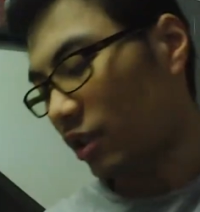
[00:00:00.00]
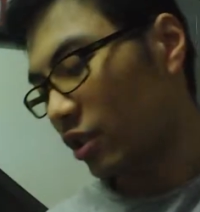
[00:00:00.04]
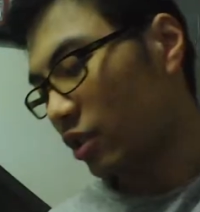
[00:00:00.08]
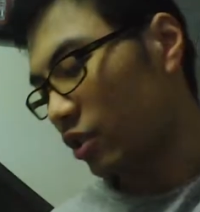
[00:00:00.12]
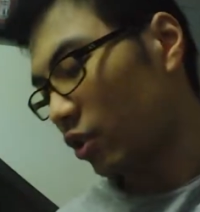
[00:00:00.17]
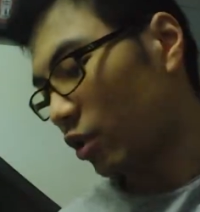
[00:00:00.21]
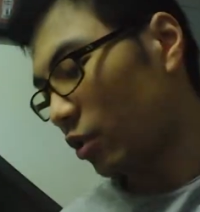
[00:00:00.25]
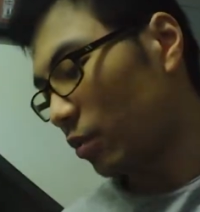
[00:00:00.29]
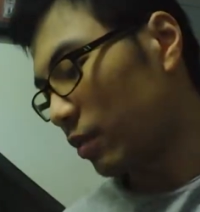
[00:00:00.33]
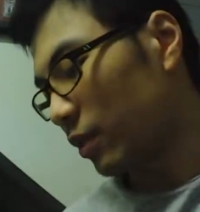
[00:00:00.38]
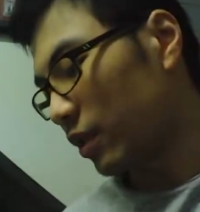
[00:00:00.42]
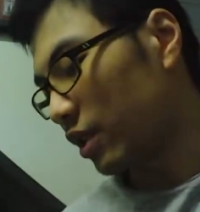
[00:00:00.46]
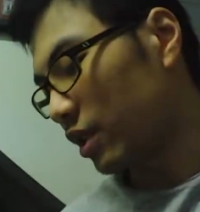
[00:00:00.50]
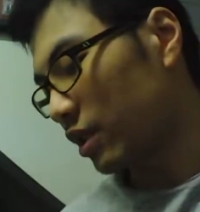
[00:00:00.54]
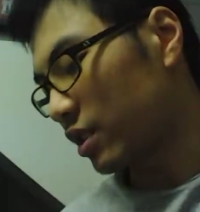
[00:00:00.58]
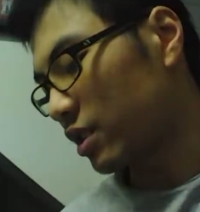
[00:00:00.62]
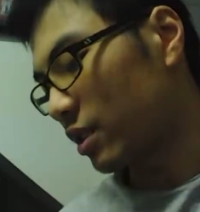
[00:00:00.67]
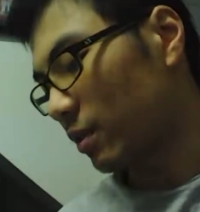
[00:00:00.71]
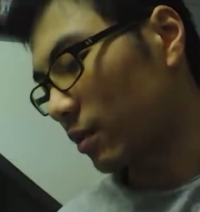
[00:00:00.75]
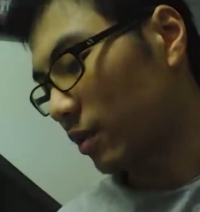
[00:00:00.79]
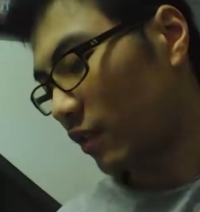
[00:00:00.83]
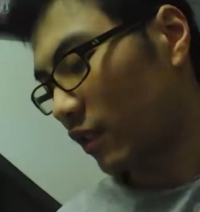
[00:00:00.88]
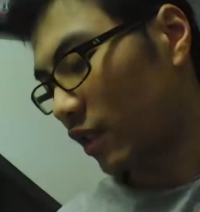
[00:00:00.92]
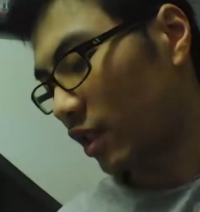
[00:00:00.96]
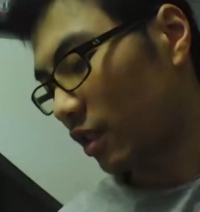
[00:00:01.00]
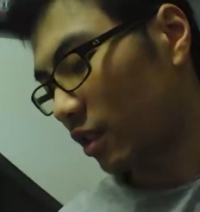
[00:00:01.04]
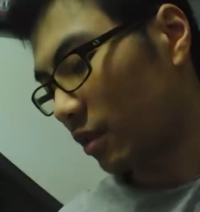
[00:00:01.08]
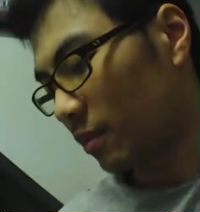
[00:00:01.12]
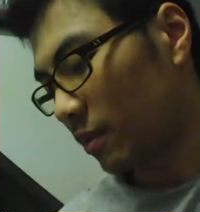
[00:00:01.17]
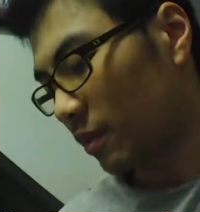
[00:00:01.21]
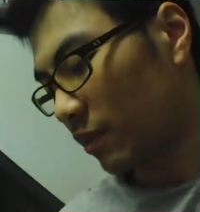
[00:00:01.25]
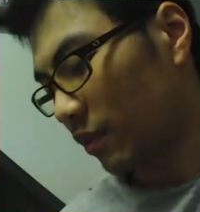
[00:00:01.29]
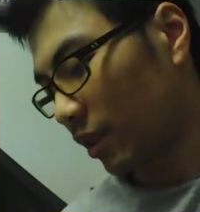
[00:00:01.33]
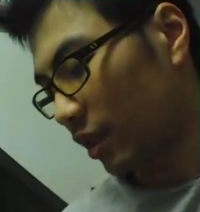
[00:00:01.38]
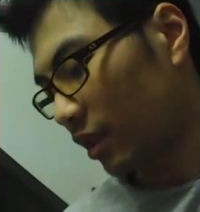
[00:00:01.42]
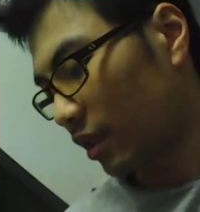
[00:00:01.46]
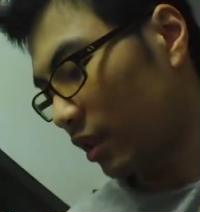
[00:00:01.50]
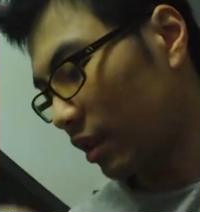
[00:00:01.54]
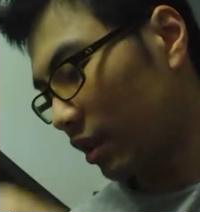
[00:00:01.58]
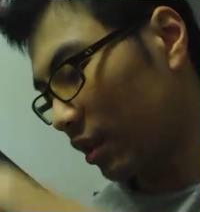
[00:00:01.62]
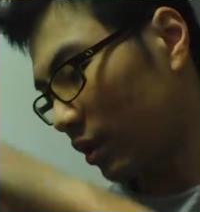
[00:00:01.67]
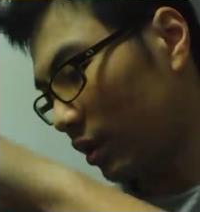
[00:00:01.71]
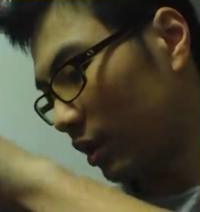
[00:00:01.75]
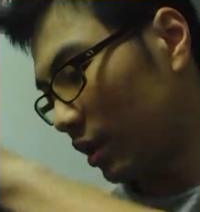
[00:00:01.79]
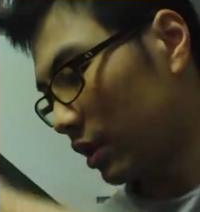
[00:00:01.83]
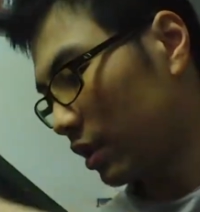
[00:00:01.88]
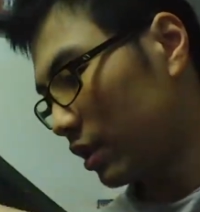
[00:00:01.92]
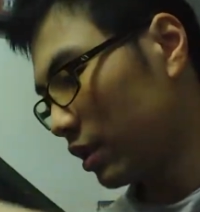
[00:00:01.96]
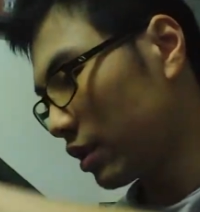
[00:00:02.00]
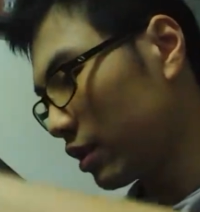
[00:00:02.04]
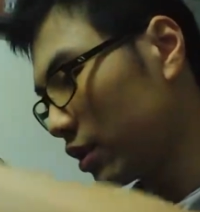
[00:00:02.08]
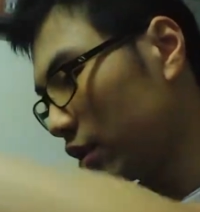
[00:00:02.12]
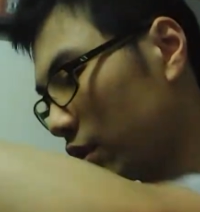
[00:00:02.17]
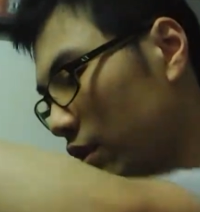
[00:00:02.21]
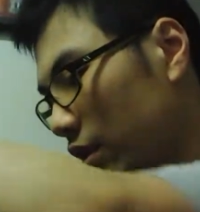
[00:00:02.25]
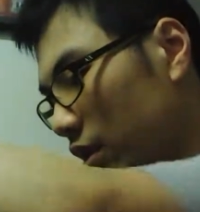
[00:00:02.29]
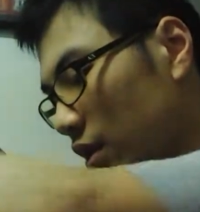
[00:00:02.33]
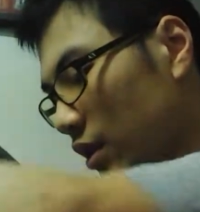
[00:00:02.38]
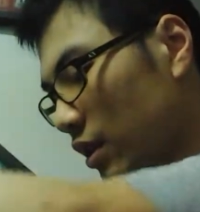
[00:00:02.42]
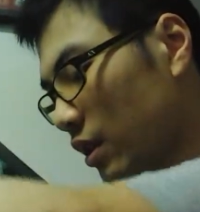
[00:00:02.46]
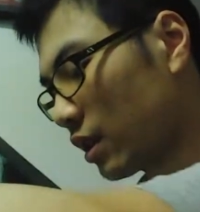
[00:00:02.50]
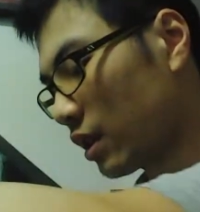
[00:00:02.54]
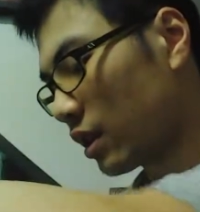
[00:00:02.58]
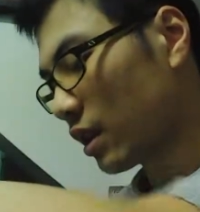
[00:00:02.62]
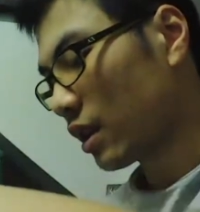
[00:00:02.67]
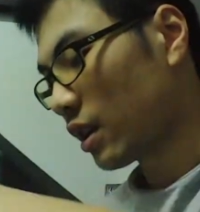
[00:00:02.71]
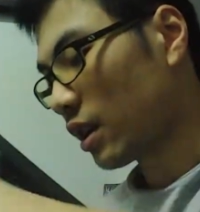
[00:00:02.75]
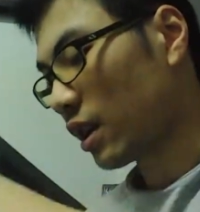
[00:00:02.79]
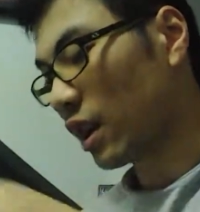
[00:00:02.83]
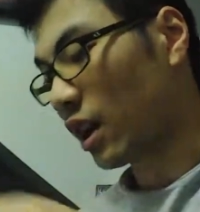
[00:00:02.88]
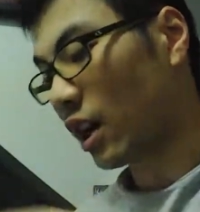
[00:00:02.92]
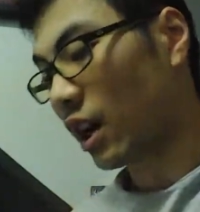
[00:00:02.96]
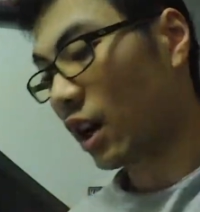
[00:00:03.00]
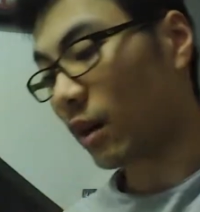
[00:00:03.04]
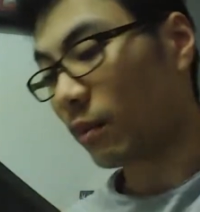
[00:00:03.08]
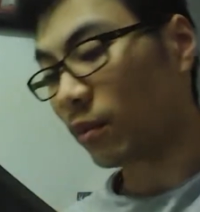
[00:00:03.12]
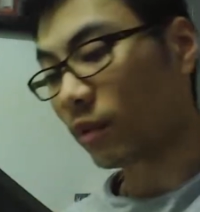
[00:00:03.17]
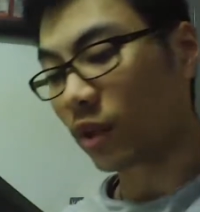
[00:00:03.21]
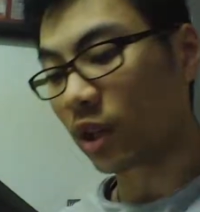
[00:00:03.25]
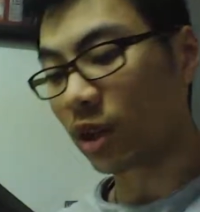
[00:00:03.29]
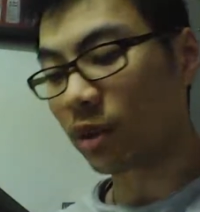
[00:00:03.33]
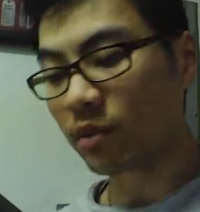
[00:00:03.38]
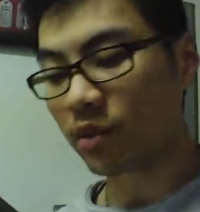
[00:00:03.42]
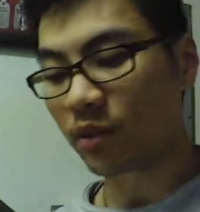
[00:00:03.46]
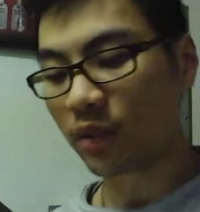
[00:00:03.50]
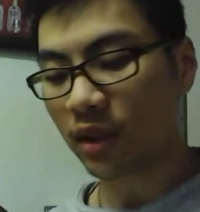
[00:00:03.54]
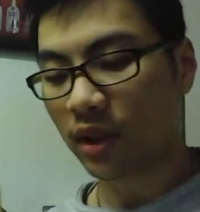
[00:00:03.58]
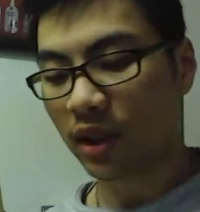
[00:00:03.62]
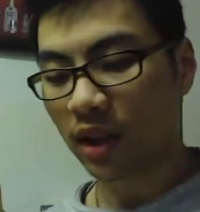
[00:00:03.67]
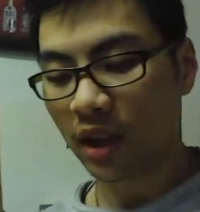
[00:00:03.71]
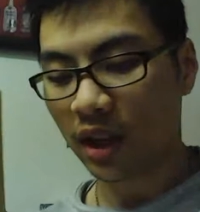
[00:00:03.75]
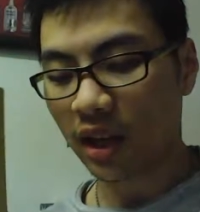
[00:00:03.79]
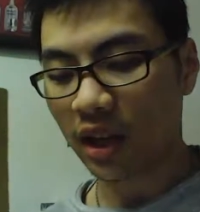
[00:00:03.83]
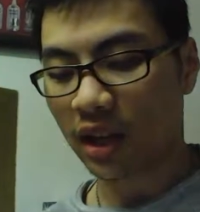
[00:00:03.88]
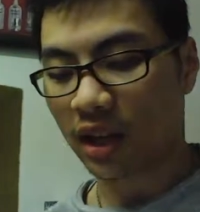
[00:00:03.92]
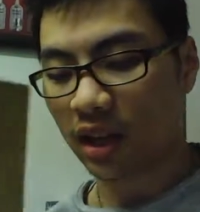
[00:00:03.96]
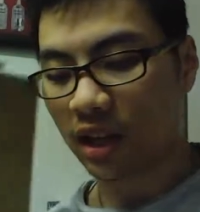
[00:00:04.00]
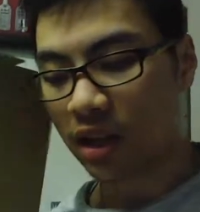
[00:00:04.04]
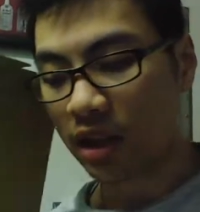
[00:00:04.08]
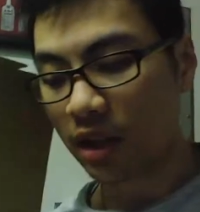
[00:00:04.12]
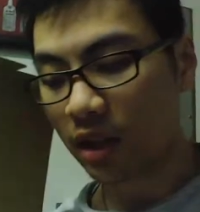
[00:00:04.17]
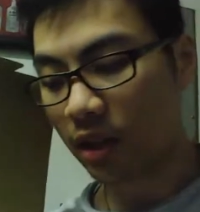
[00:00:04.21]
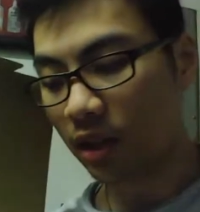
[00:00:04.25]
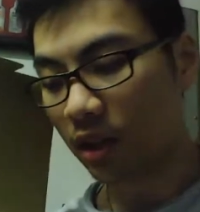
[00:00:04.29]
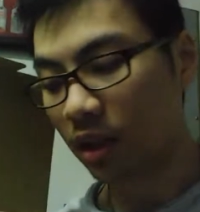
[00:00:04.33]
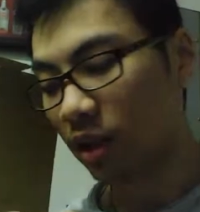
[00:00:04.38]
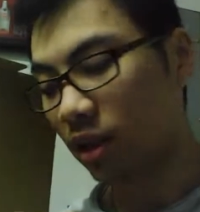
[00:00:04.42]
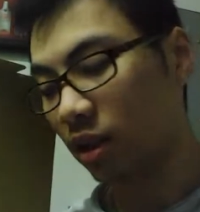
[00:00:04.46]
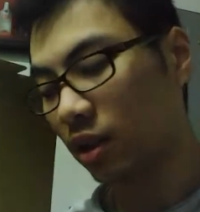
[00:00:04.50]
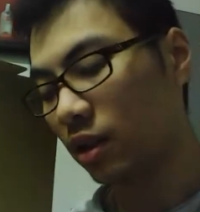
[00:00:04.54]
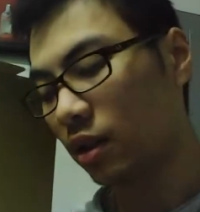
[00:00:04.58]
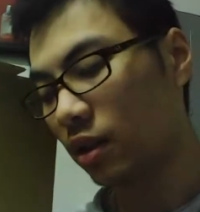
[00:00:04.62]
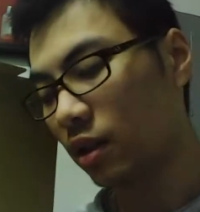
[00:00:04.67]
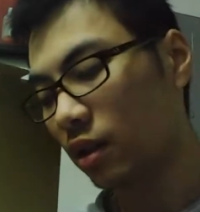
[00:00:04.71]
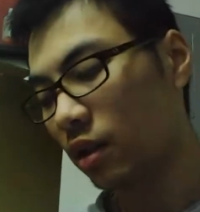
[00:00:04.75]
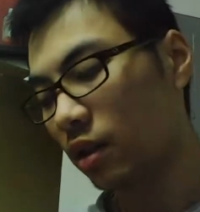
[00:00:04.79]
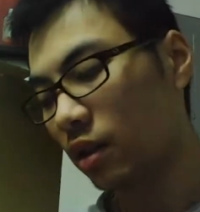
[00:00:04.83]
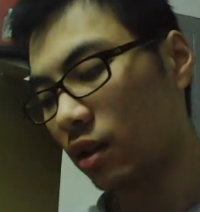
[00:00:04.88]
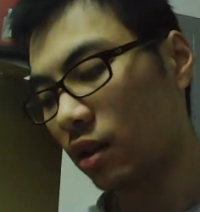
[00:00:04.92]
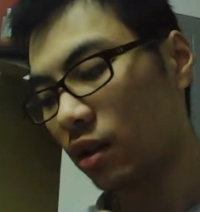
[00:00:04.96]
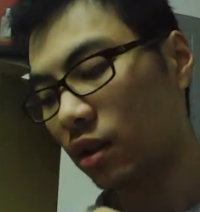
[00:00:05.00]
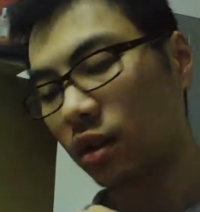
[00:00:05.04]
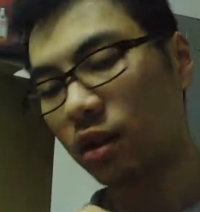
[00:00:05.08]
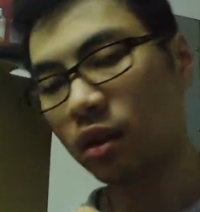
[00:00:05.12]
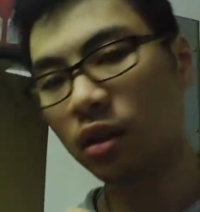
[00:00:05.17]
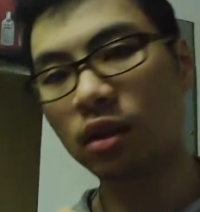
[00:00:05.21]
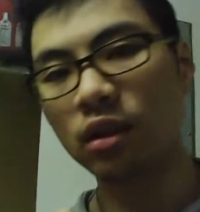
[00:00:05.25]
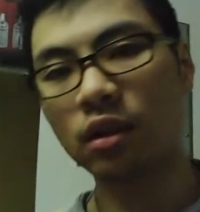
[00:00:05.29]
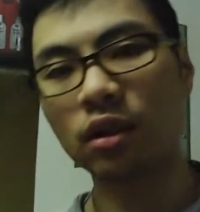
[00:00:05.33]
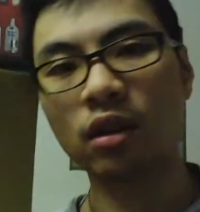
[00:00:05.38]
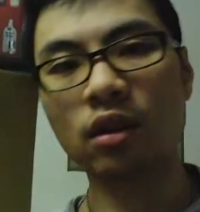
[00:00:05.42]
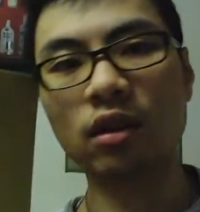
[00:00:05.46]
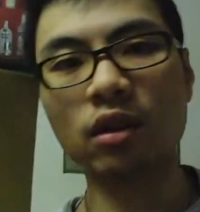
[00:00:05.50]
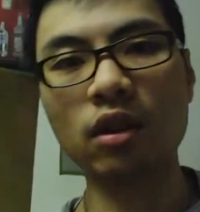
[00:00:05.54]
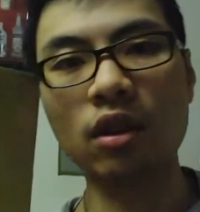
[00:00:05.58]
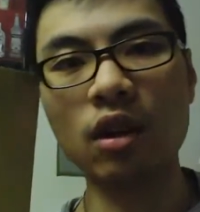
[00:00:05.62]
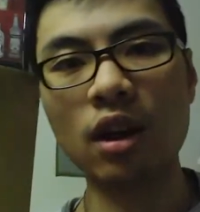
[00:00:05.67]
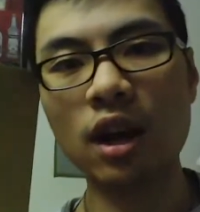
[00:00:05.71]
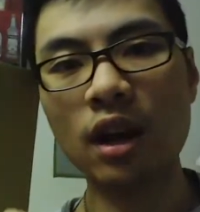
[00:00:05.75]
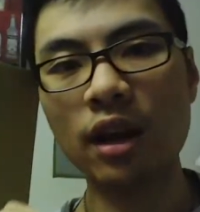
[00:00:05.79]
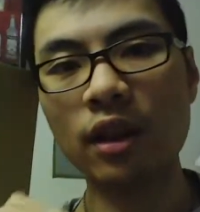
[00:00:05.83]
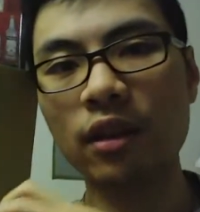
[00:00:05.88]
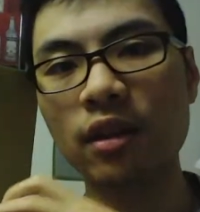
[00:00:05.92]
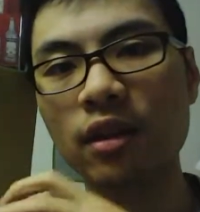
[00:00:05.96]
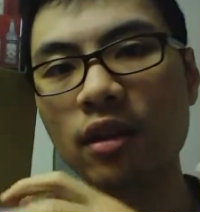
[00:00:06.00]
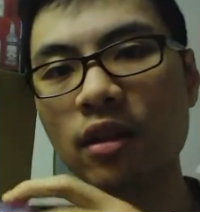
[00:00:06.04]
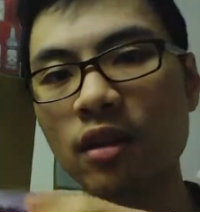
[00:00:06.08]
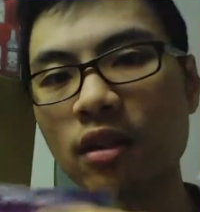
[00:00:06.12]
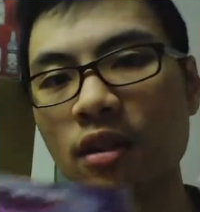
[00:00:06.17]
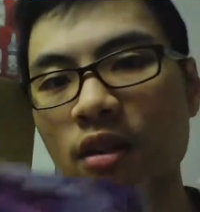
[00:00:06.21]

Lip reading: just open some of it up right now. Comes with a cloth,